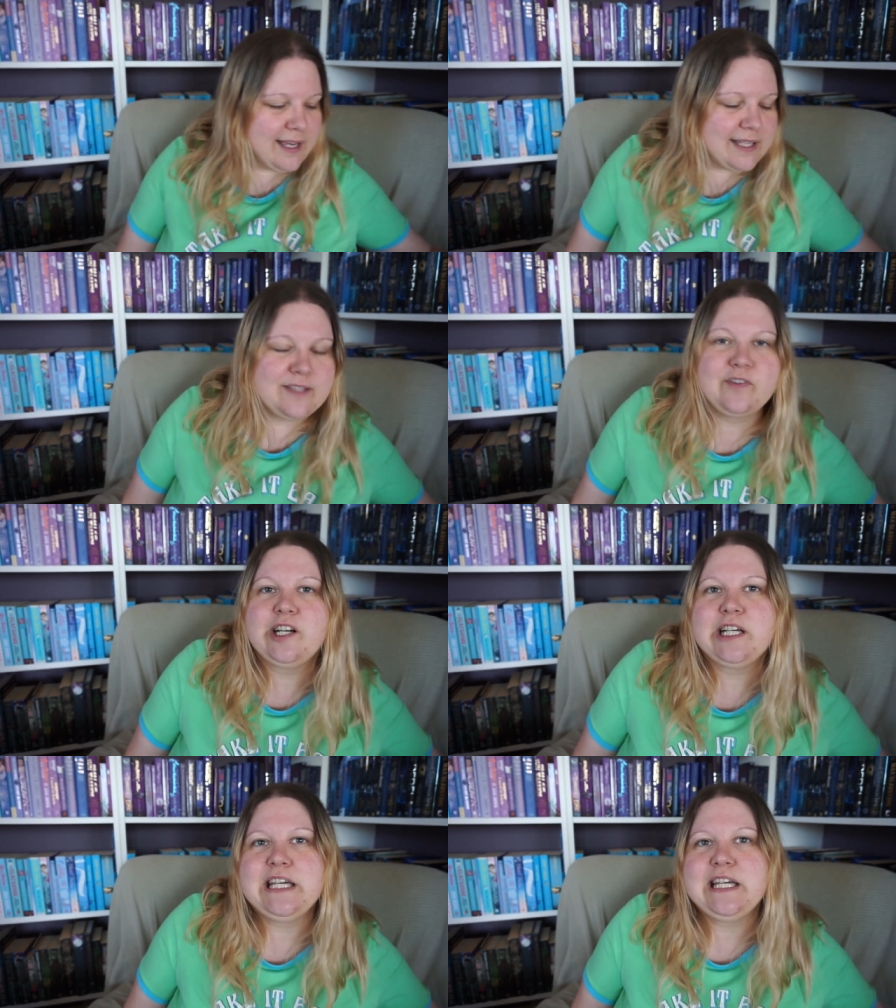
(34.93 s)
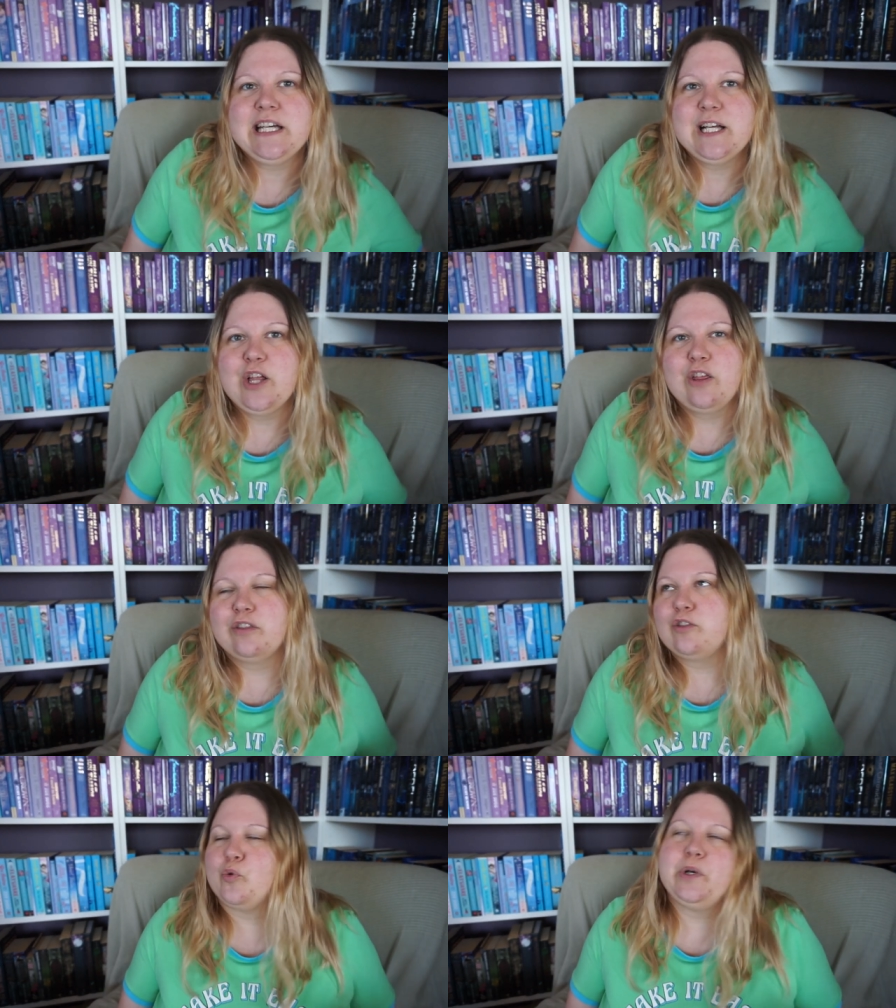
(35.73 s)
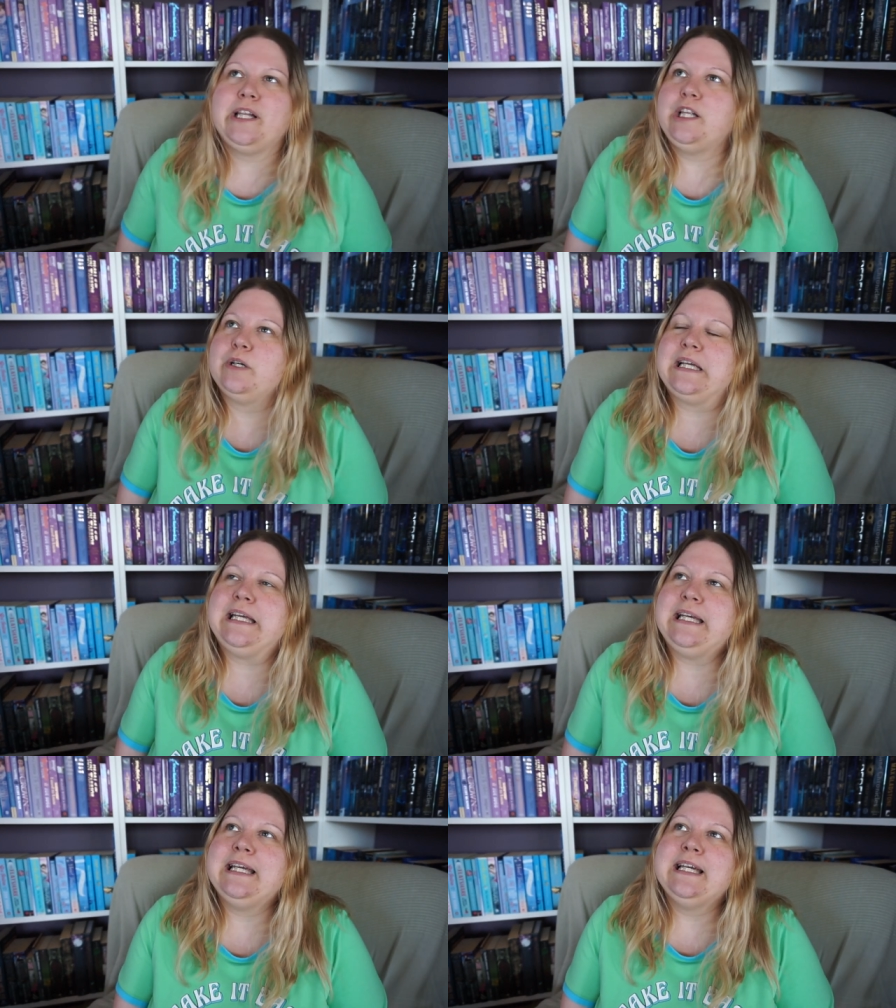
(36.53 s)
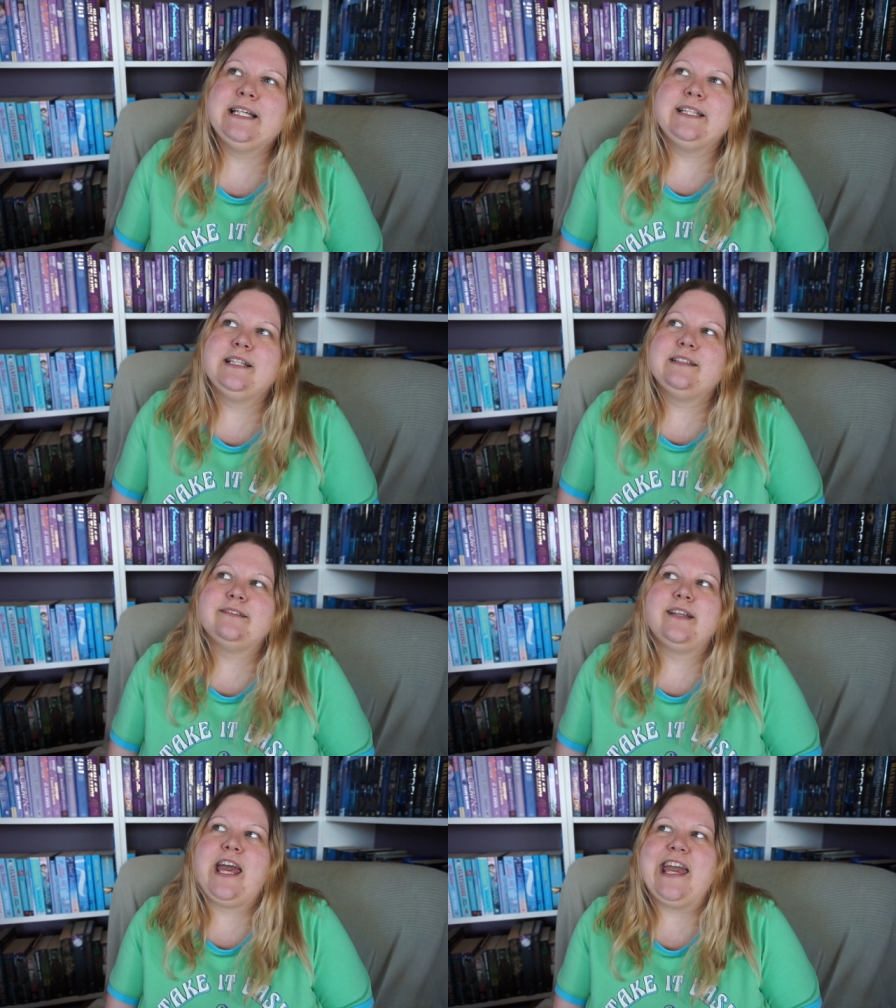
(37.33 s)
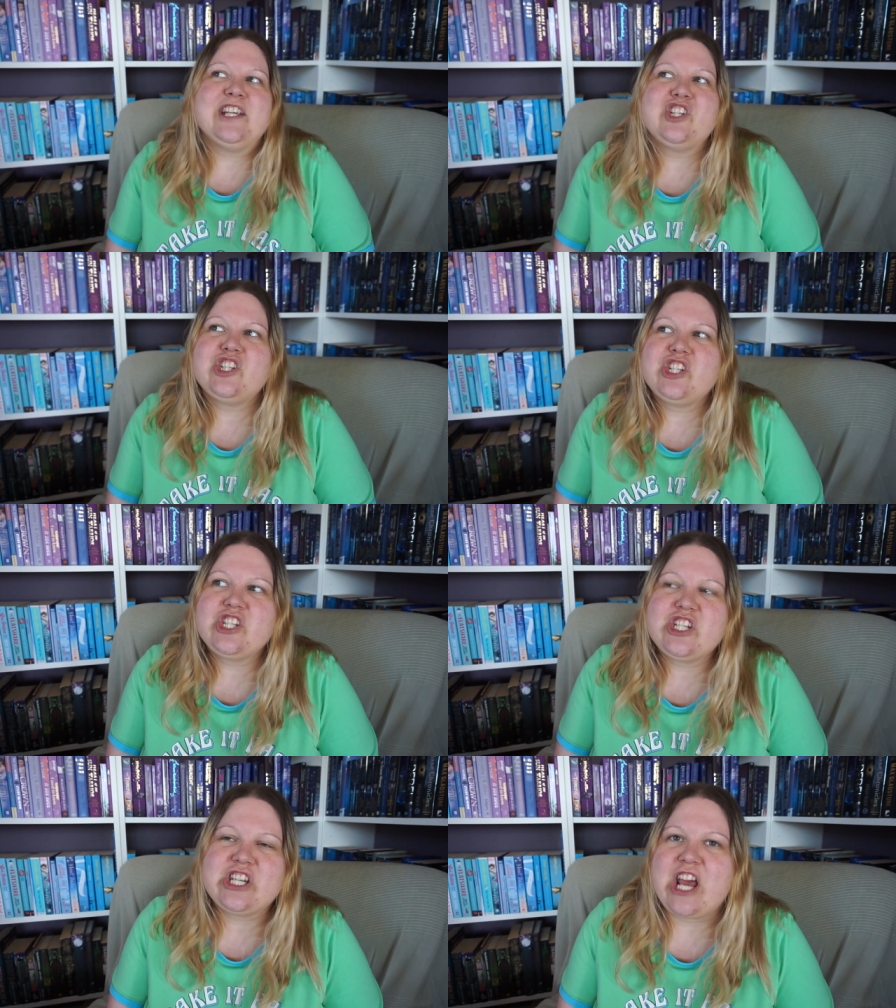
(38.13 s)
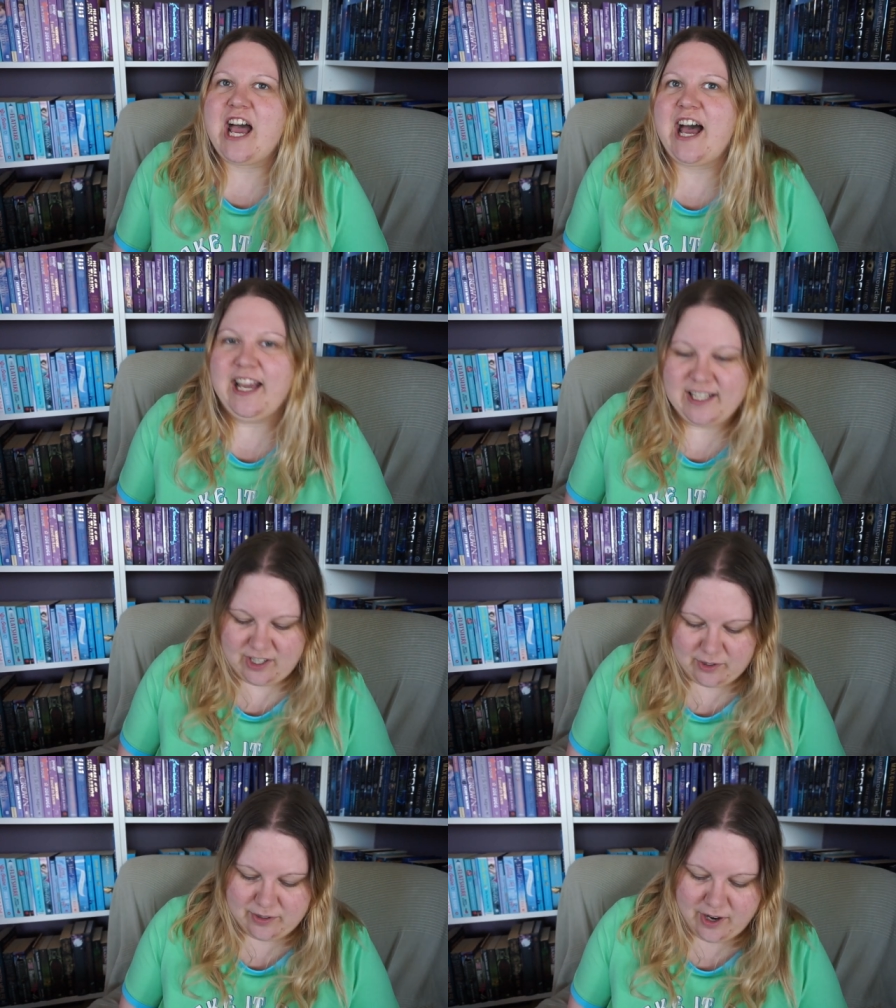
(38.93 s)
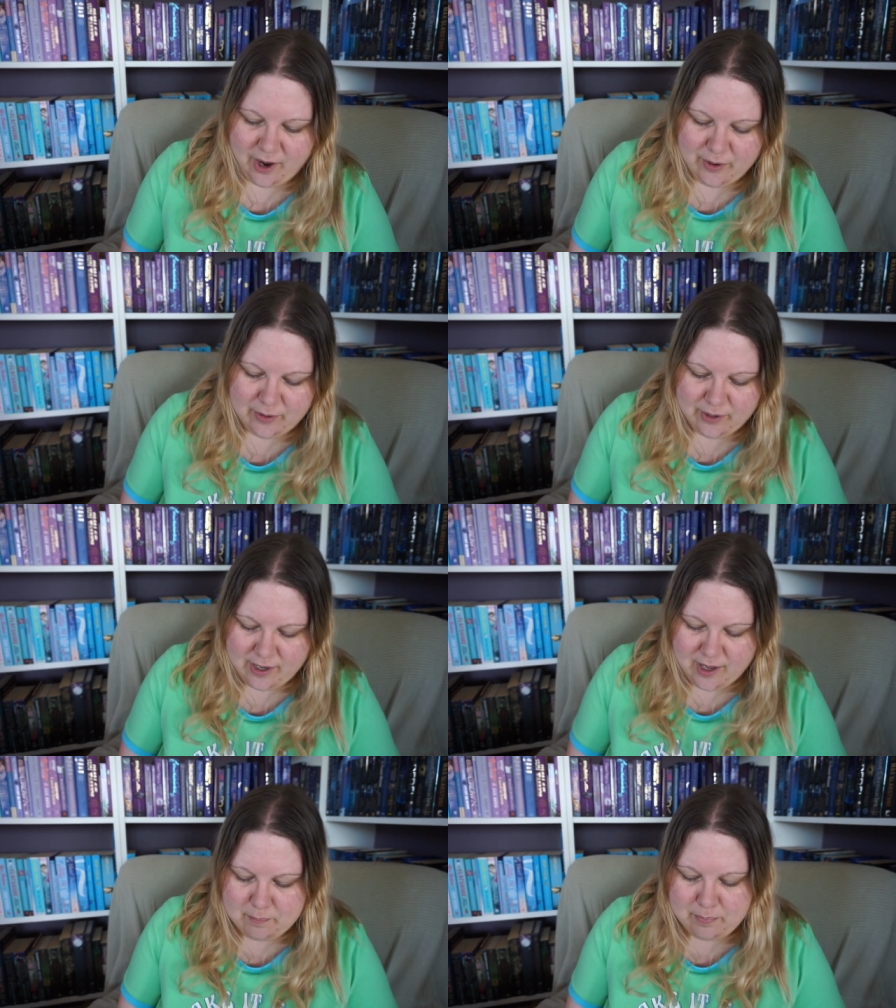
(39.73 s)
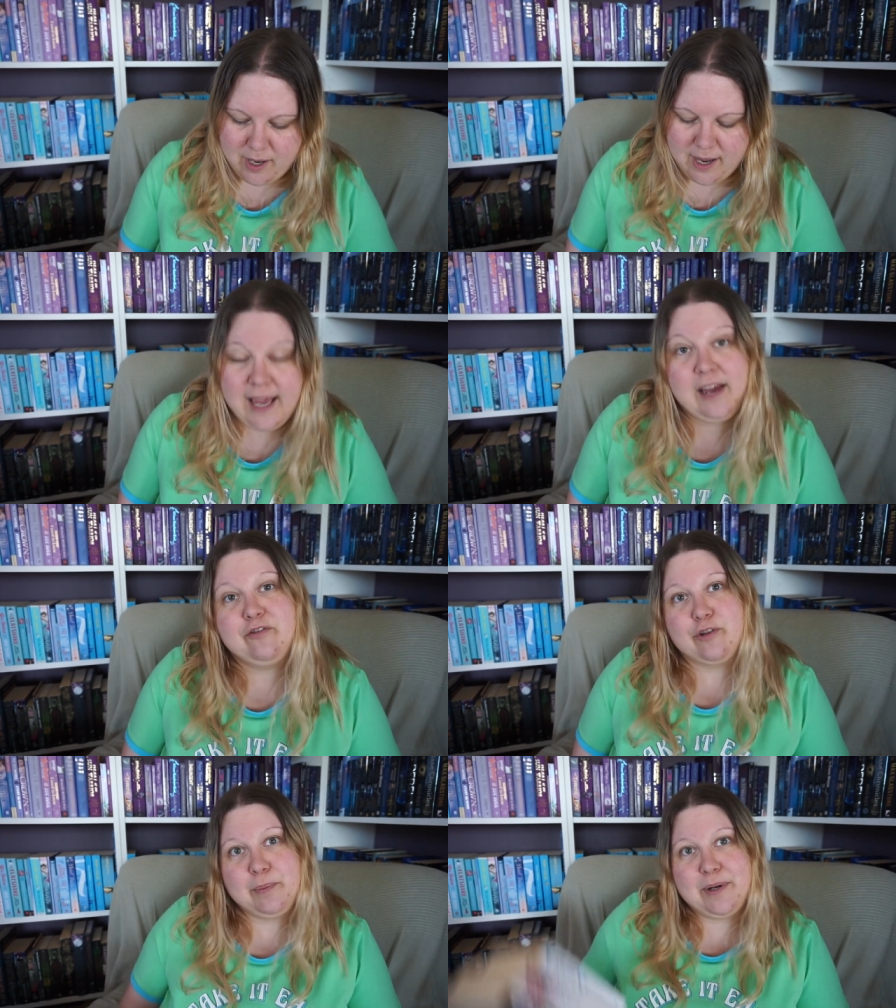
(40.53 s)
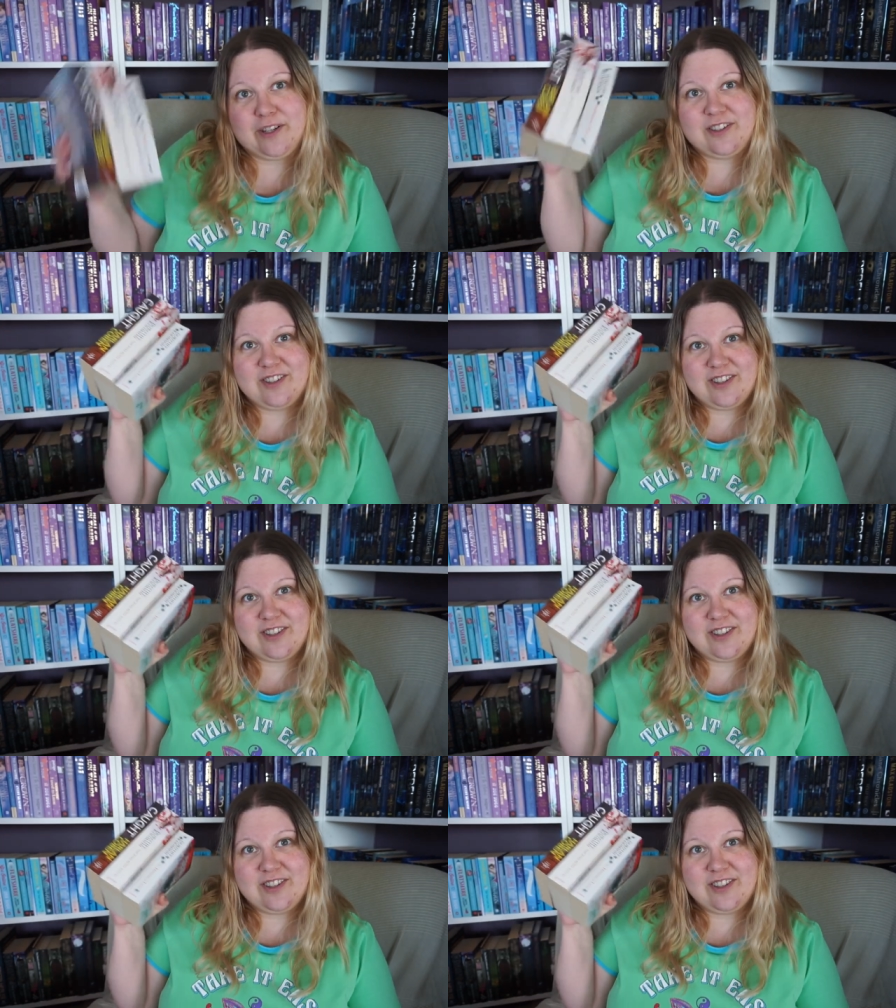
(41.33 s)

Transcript: It's very thrillery-ish, I don't know, but I have three books.